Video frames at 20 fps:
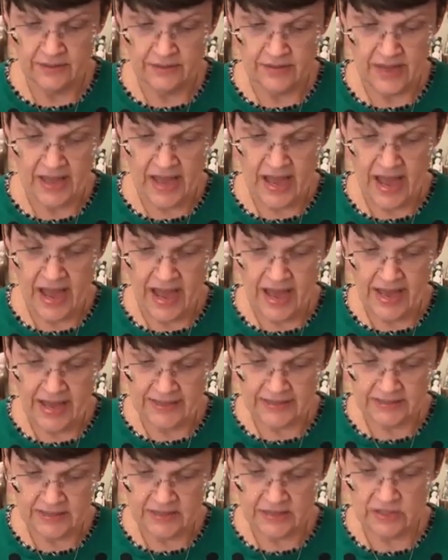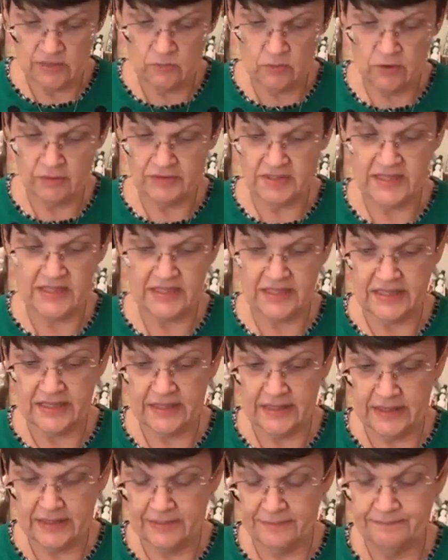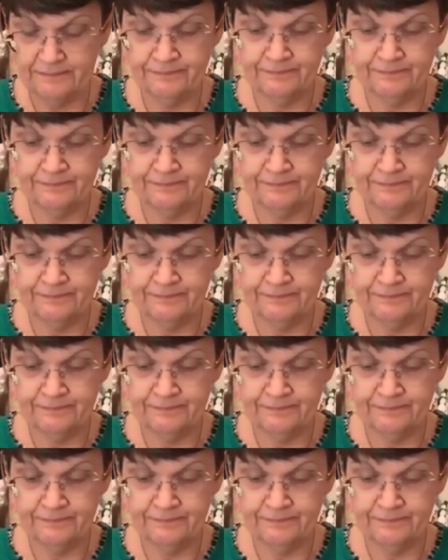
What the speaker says: the hat, so you won't see it.